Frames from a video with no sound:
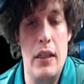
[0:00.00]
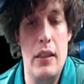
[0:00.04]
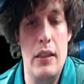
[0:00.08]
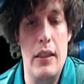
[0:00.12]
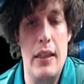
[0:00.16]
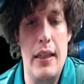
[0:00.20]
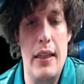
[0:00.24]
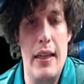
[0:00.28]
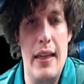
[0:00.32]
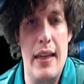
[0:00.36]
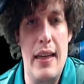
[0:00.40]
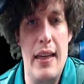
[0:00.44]

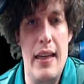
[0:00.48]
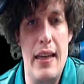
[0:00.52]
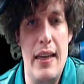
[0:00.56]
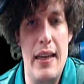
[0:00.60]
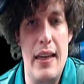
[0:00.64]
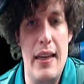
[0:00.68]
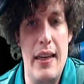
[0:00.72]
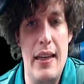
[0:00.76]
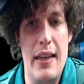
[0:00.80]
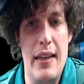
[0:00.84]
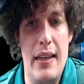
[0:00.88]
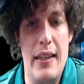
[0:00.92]

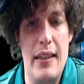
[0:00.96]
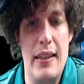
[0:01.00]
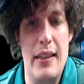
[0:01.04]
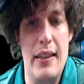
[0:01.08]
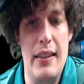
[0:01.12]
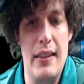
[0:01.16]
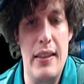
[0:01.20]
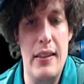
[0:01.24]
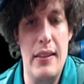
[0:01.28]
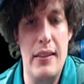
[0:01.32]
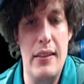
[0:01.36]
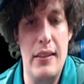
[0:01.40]

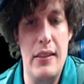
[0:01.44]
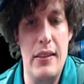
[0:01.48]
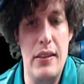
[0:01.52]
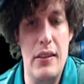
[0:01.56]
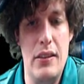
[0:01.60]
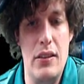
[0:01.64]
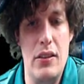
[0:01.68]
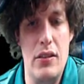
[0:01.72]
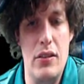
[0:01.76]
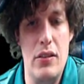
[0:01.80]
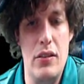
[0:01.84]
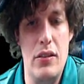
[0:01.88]

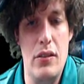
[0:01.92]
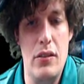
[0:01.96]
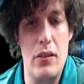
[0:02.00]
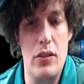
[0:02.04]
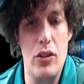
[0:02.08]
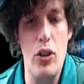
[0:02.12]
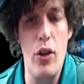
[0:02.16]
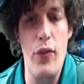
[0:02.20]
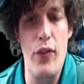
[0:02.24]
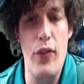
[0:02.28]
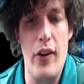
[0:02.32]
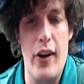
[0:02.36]
Let's
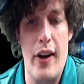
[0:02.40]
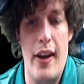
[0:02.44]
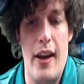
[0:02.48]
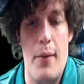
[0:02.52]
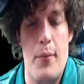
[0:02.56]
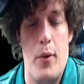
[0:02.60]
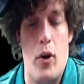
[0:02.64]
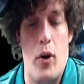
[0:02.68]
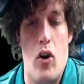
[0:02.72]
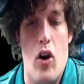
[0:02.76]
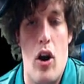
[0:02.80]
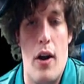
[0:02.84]
go for a
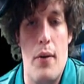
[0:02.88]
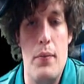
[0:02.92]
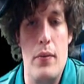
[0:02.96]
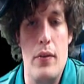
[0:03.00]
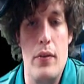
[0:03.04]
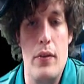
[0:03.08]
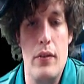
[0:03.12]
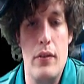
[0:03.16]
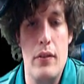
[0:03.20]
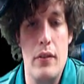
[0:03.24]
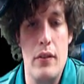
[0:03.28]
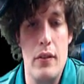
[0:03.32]
hammer arm.
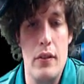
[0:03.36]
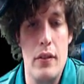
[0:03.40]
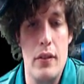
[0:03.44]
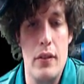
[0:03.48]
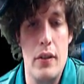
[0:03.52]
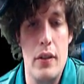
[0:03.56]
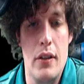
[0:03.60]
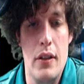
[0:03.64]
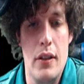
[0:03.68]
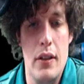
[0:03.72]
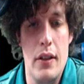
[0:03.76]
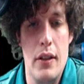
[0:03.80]

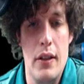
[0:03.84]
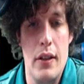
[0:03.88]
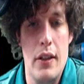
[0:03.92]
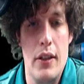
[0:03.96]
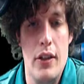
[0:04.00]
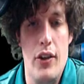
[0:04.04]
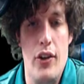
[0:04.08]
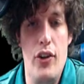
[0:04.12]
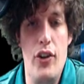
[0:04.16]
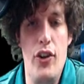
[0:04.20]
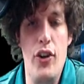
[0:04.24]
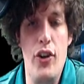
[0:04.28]

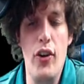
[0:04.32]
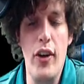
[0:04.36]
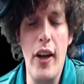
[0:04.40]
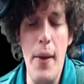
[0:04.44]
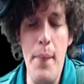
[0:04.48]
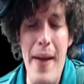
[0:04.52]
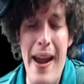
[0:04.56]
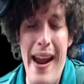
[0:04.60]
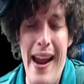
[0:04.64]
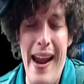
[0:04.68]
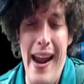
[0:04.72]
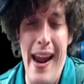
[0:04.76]
Nugget
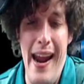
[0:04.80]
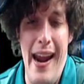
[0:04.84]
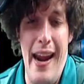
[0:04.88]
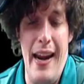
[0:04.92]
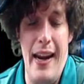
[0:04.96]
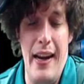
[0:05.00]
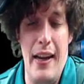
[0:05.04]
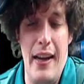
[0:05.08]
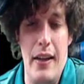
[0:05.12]
bang!